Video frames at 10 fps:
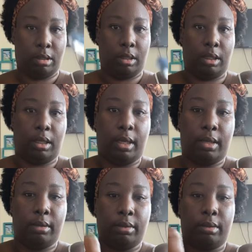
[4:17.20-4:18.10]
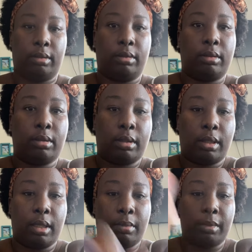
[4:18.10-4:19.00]
And I'll
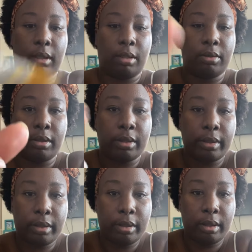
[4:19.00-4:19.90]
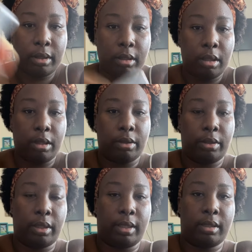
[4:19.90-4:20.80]
come closer. Oh,
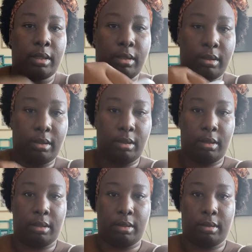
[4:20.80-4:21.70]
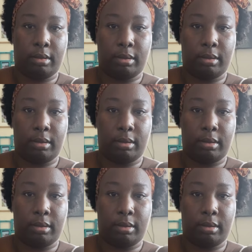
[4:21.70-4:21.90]
you guys can't see that.